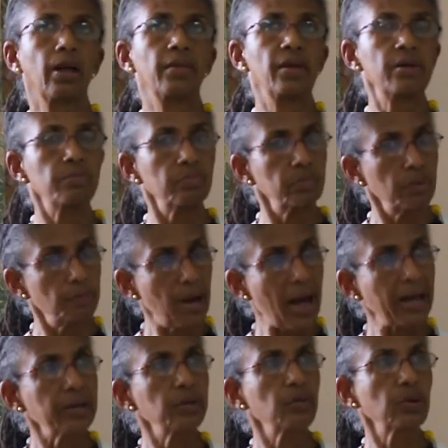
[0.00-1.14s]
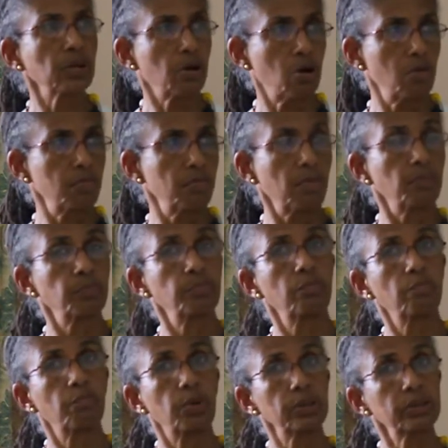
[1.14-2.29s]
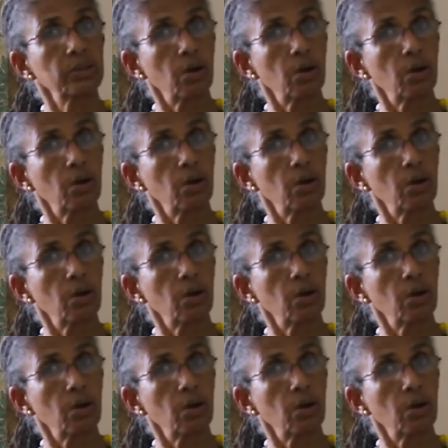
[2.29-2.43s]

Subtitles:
then the buy-in will come. But